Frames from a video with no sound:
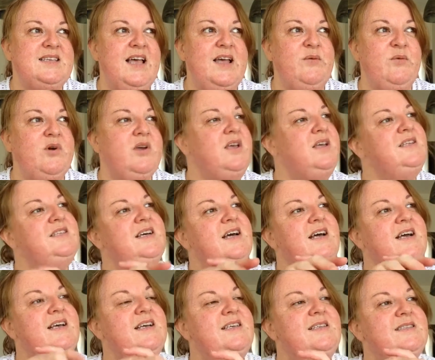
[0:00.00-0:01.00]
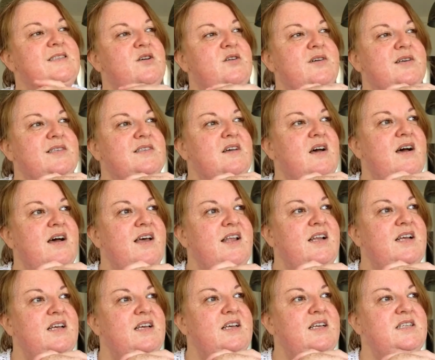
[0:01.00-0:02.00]
working days. So
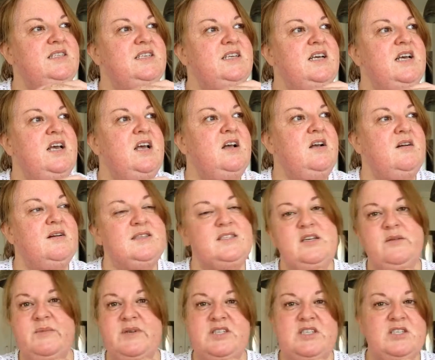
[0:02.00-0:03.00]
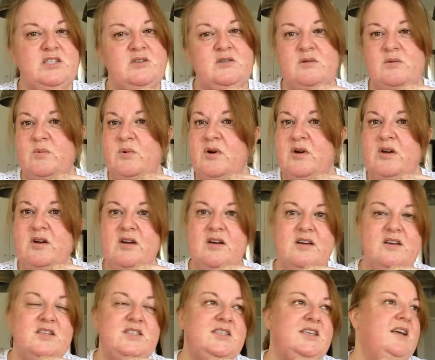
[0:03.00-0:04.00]
excited. Got so much to do at
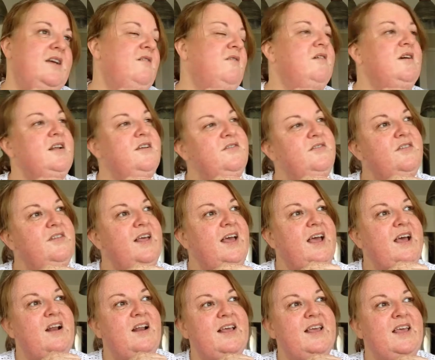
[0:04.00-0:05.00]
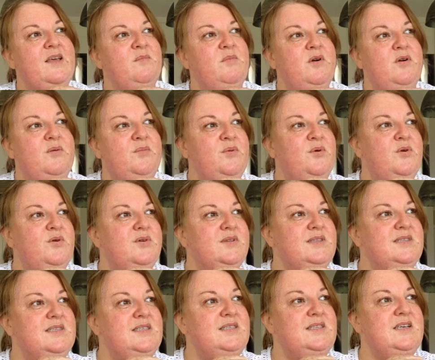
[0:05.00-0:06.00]
work to get ready for that, like get my
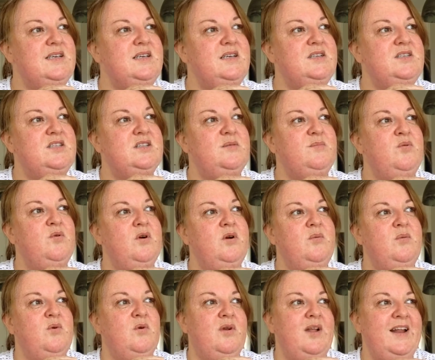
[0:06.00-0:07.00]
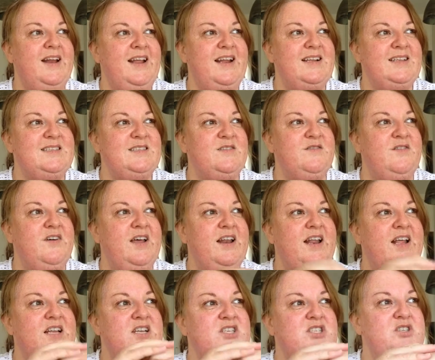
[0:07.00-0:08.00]
reports to the point where all I need is the
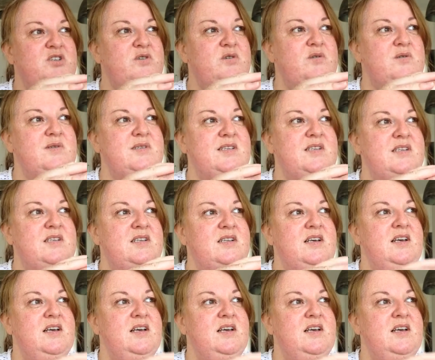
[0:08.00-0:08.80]
financials, and